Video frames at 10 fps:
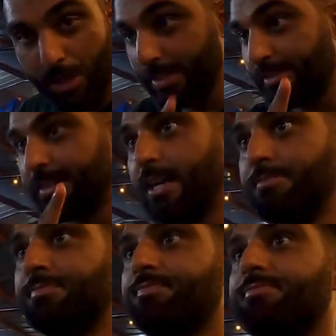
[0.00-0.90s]
one is
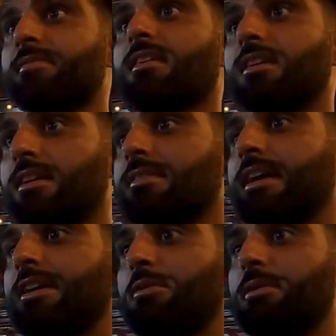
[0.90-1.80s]
done.
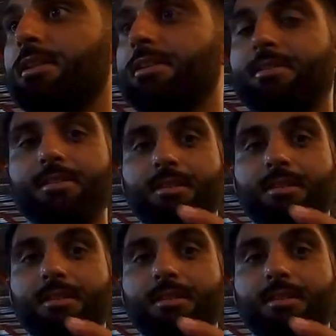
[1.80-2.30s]
Thank you, brother.